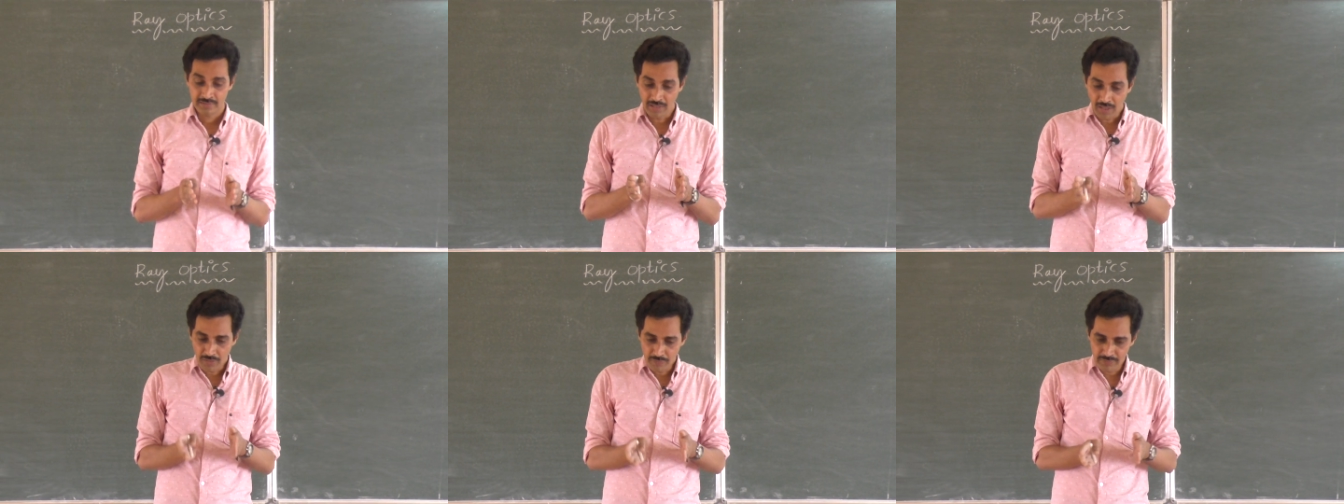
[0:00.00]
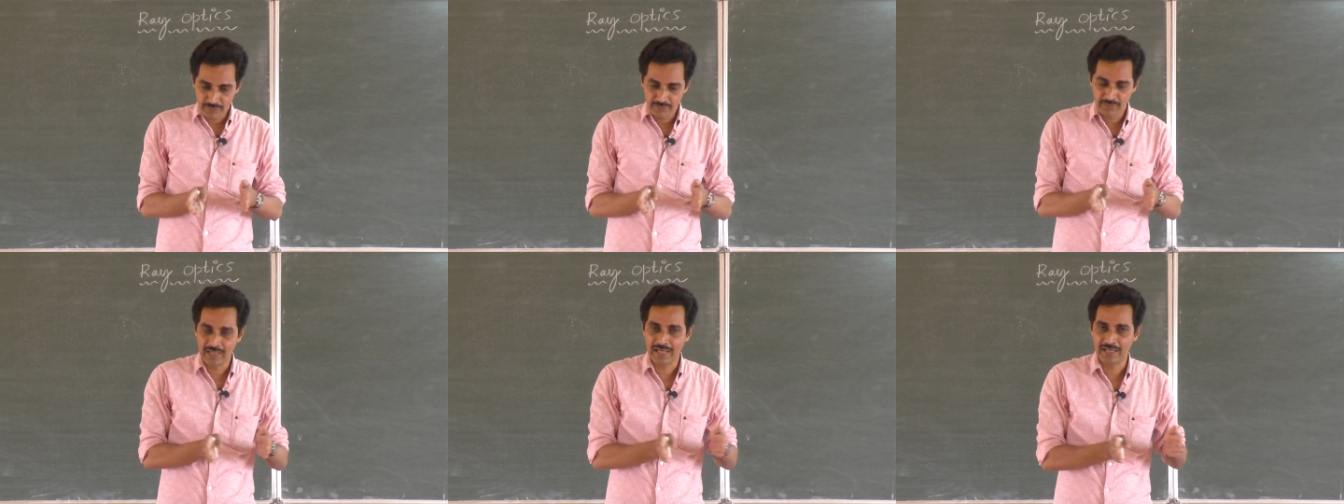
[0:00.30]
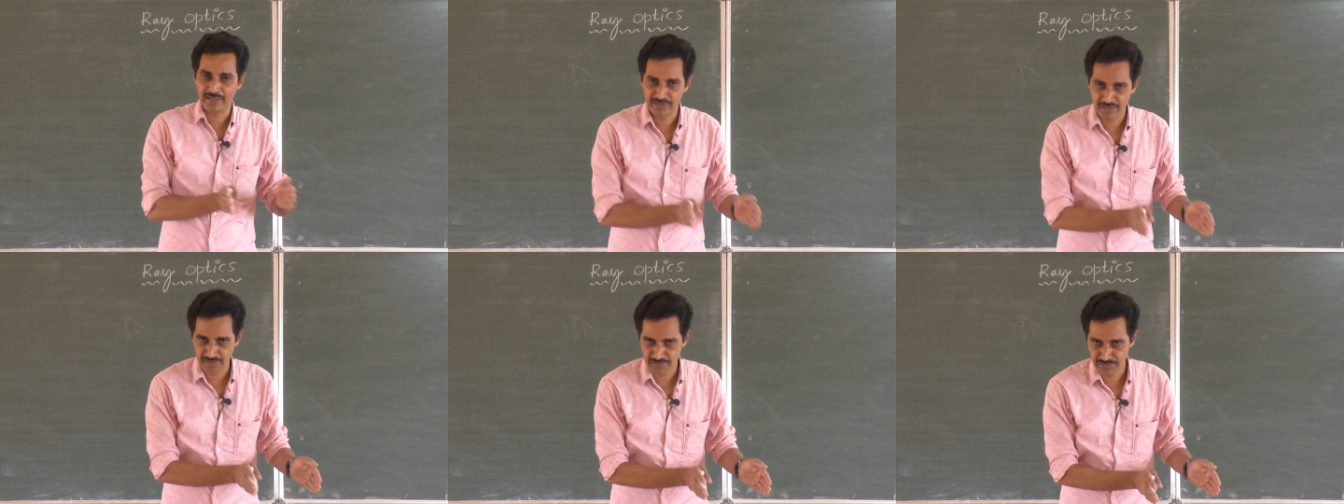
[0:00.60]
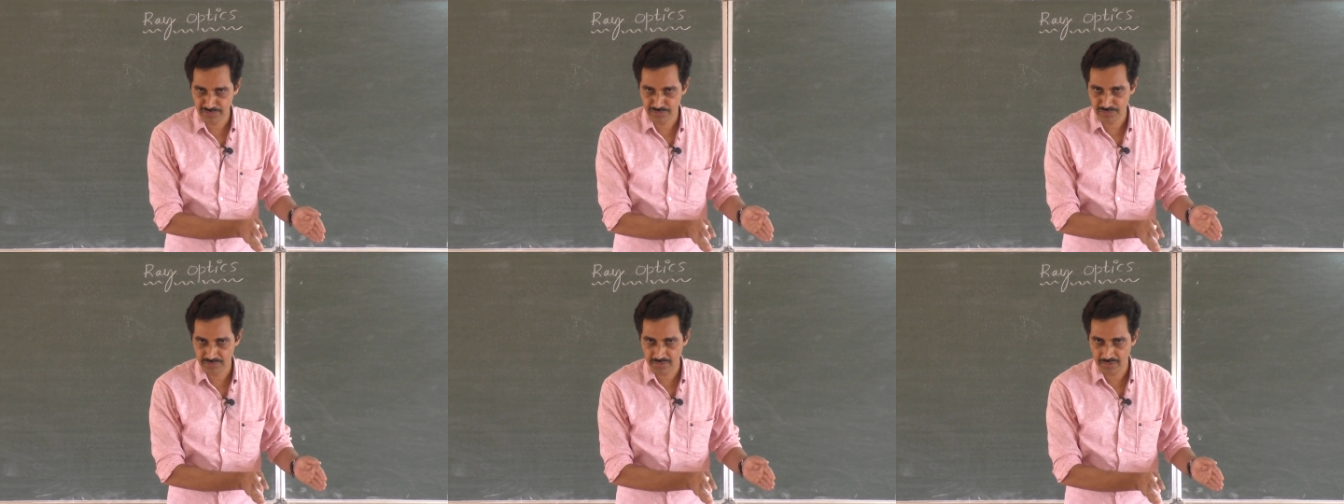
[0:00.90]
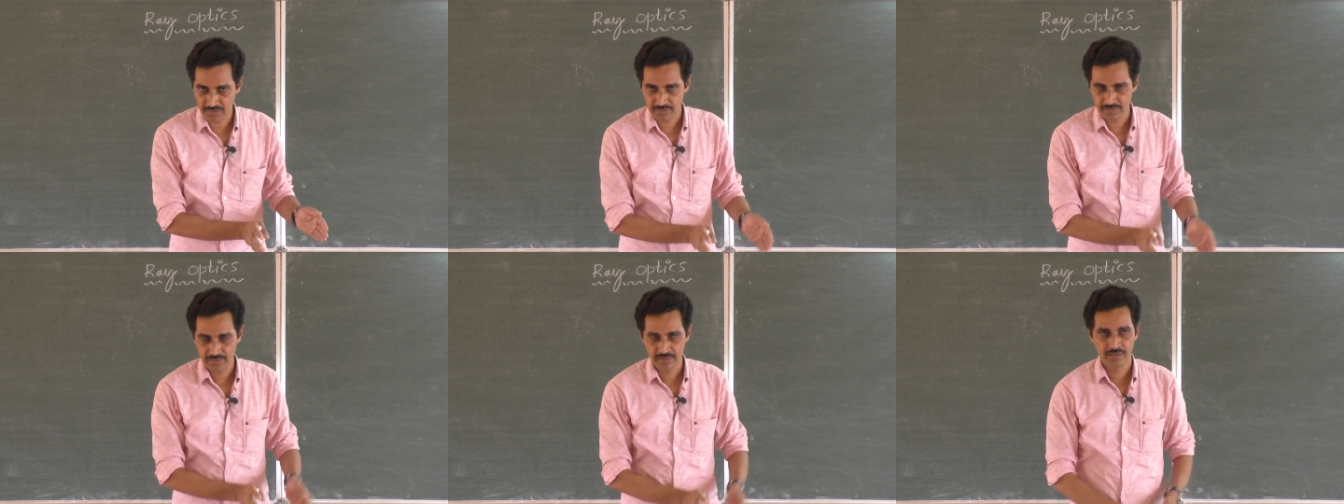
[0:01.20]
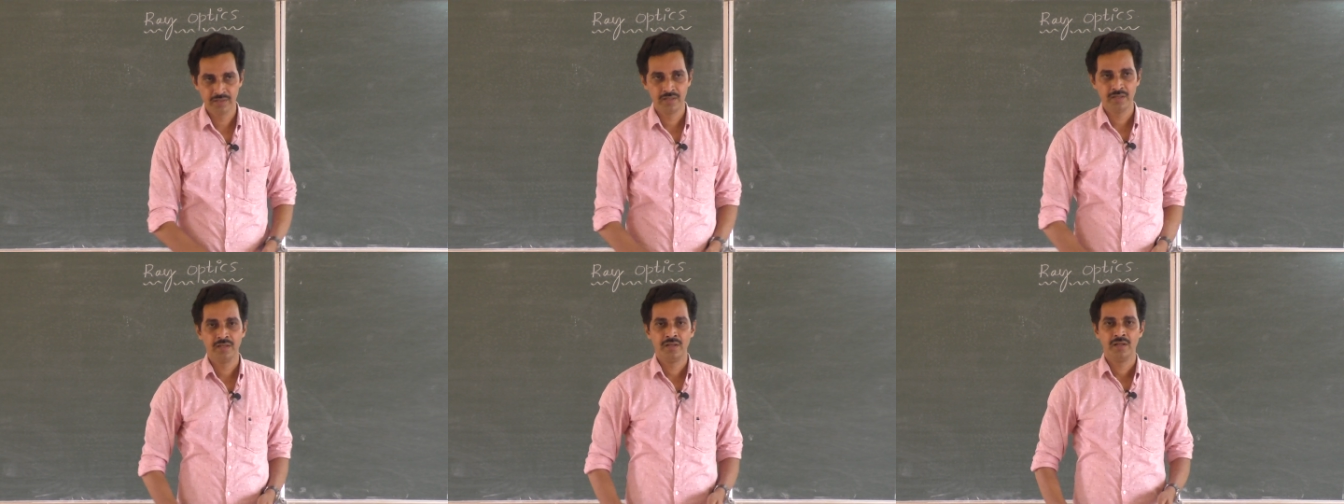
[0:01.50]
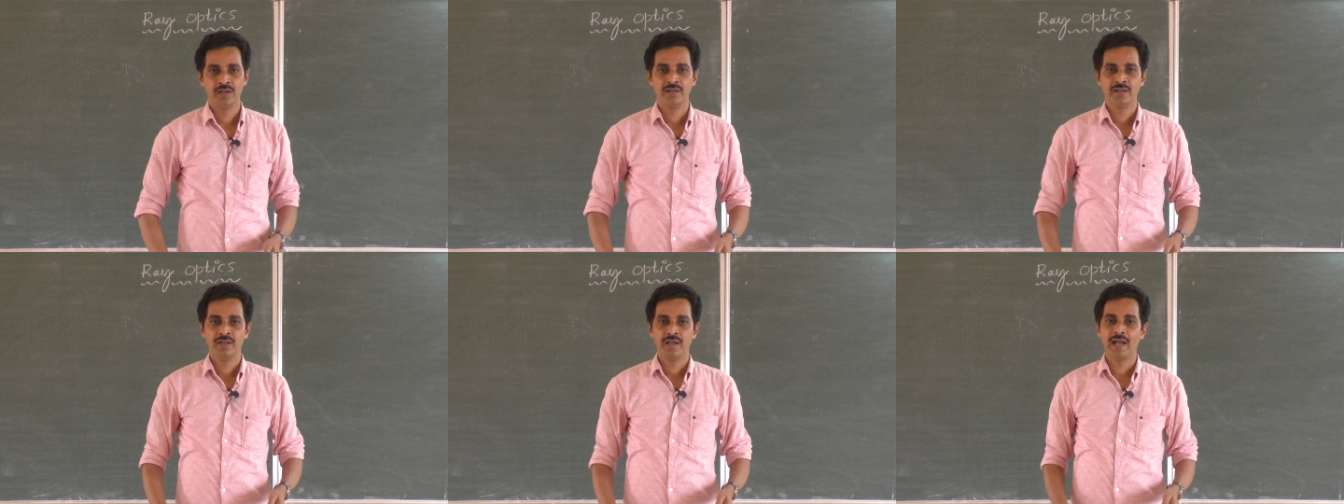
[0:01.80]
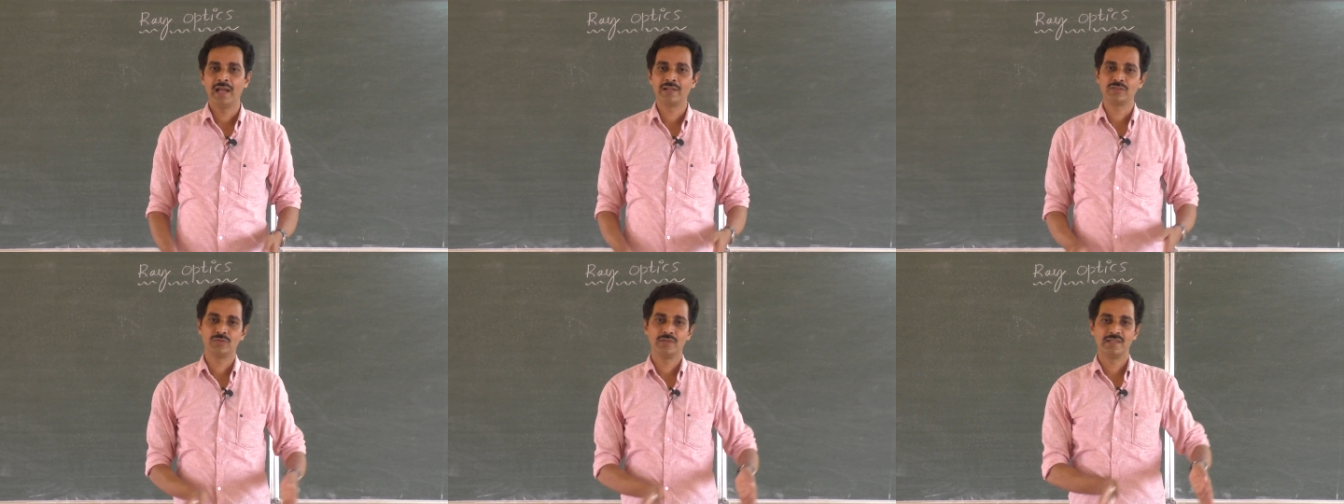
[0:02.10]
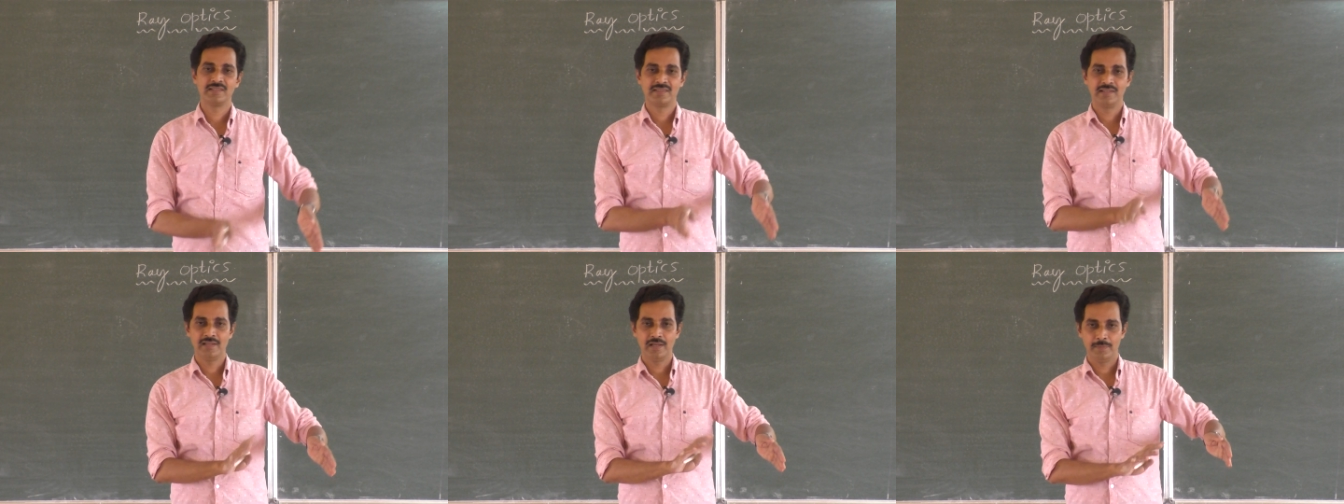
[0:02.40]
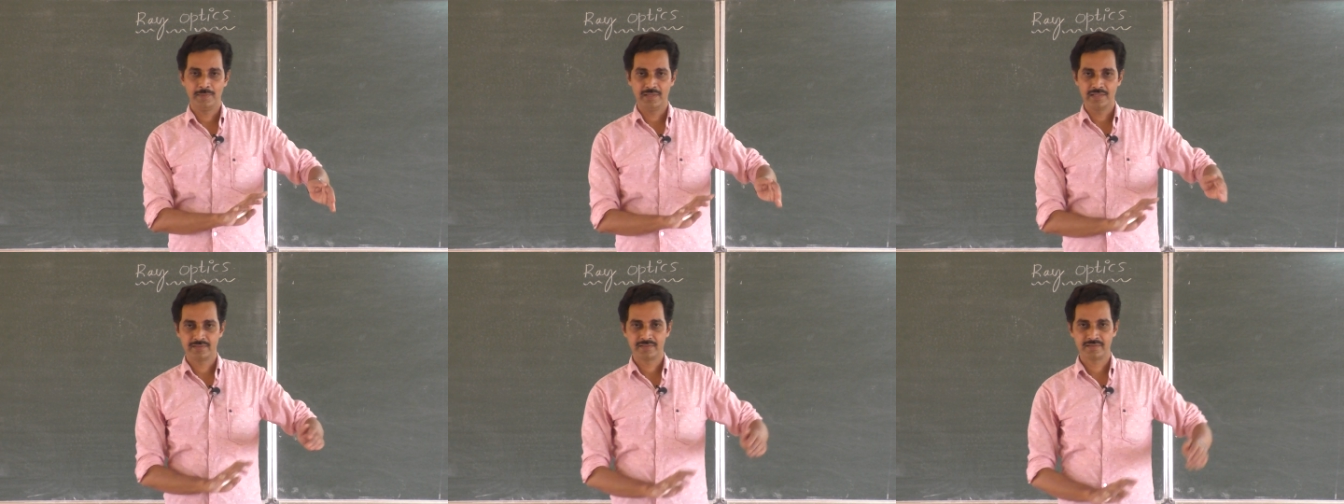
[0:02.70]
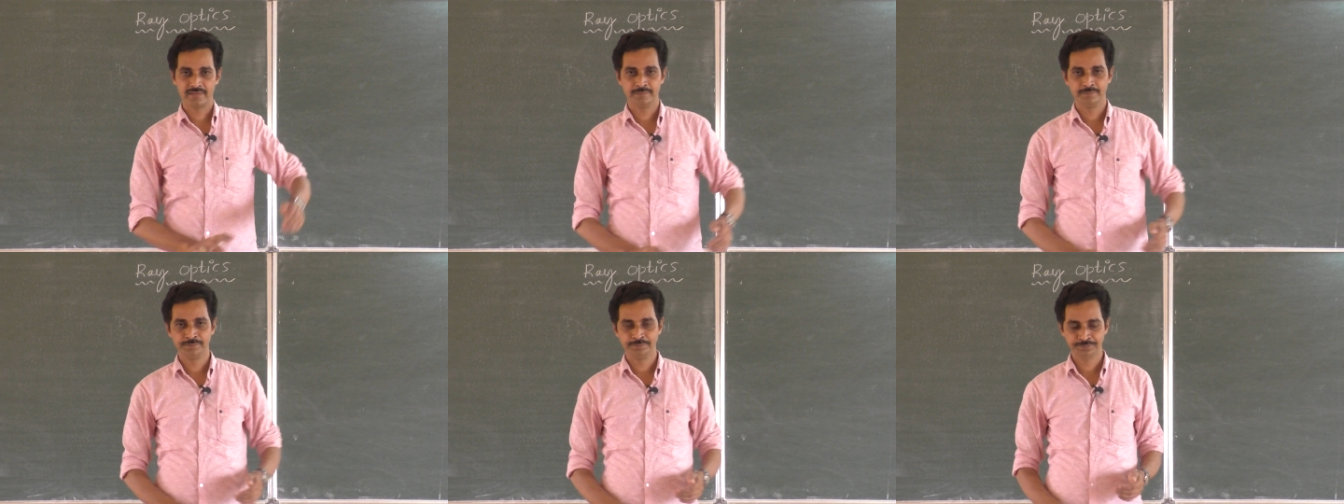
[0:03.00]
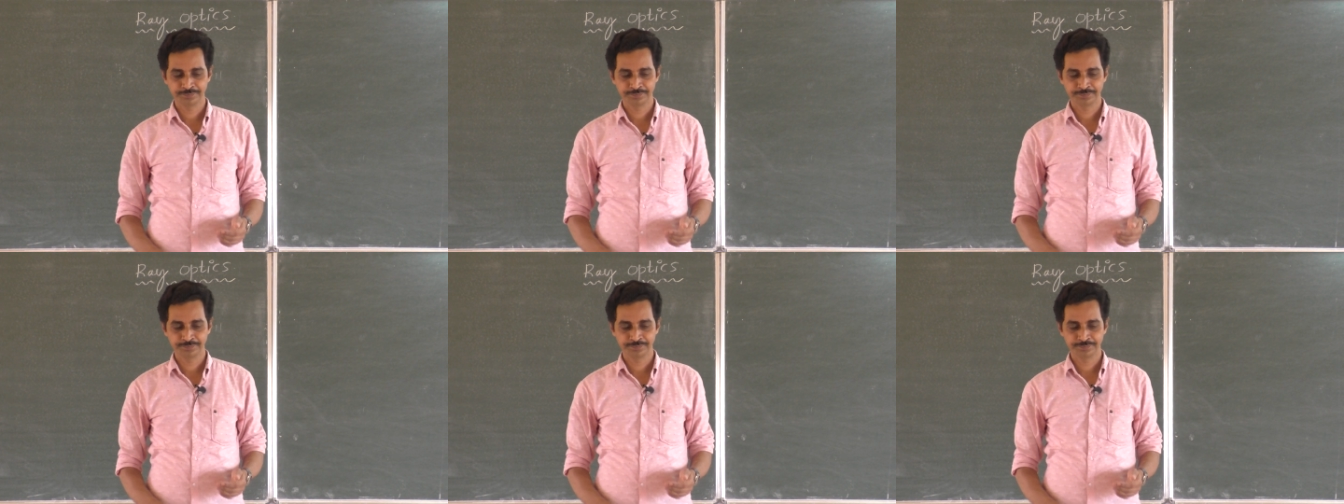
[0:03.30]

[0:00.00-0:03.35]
now we will enter into the actual syllabus.